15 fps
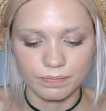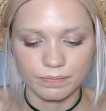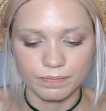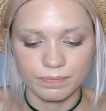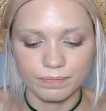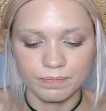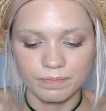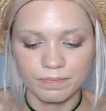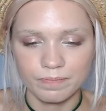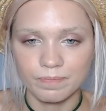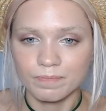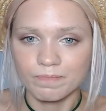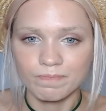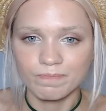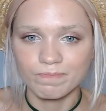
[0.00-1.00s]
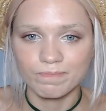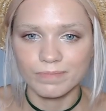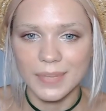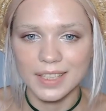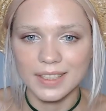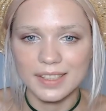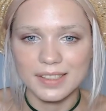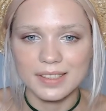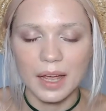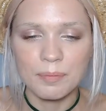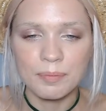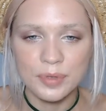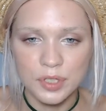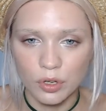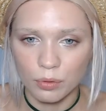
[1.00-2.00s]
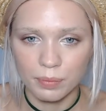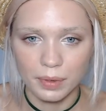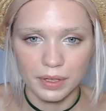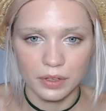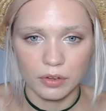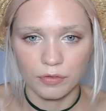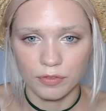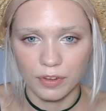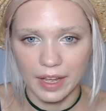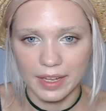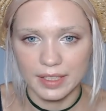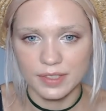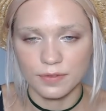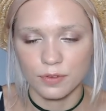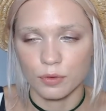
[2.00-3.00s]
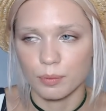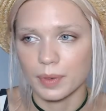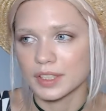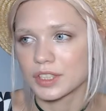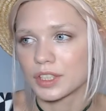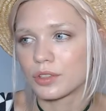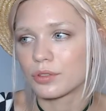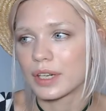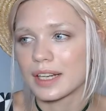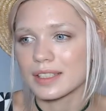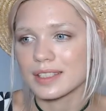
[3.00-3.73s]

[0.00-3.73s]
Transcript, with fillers: mm, it is absorbing your face from bacteria,